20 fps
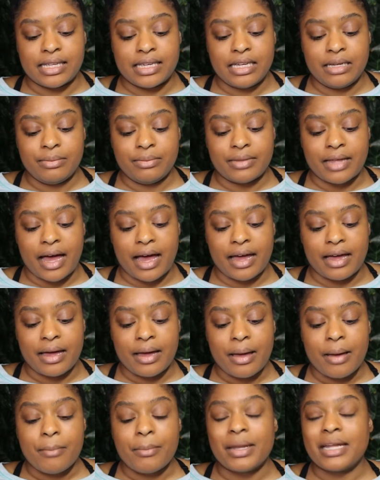keep that.
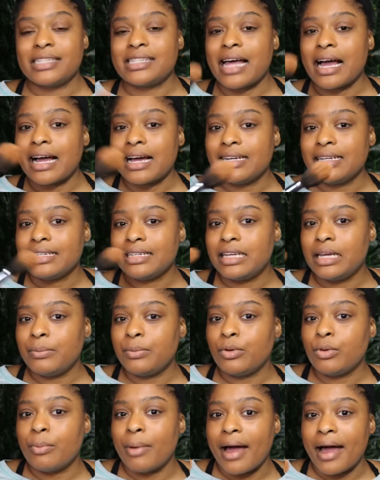But is that going to keep
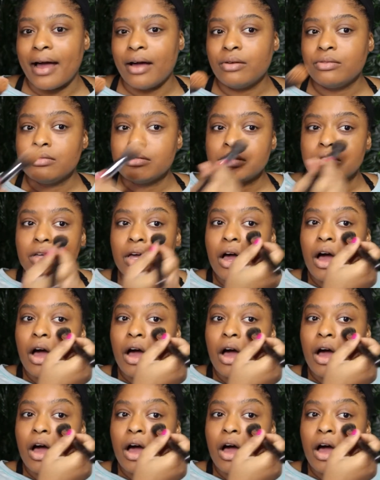you bound?